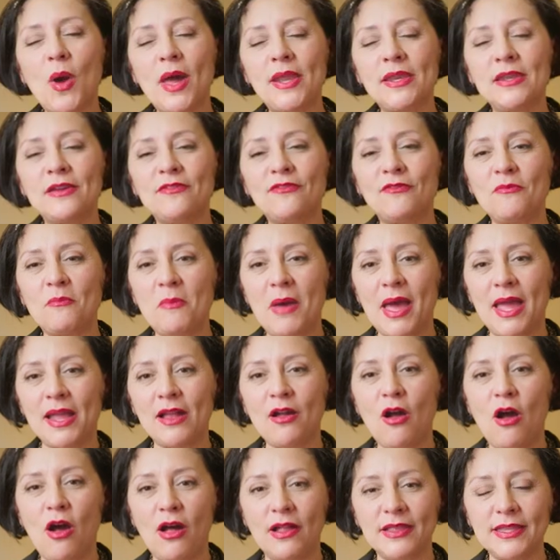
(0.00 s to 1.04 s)
One of
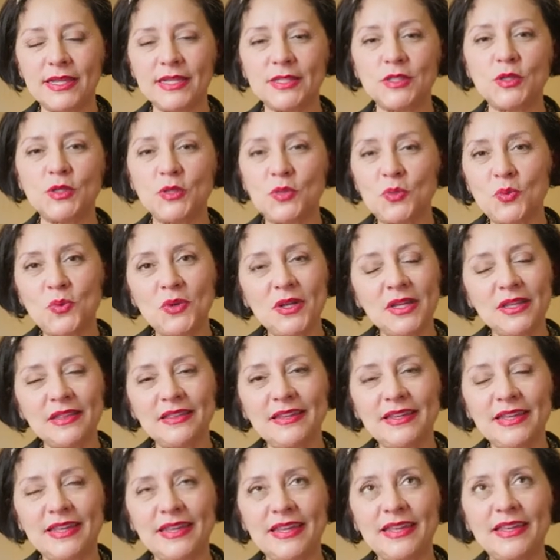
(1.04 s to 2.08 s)
my colleagues
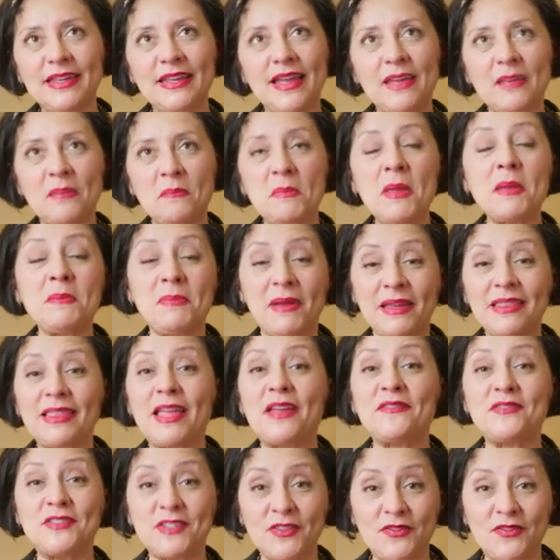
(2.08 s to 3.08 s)
really made my life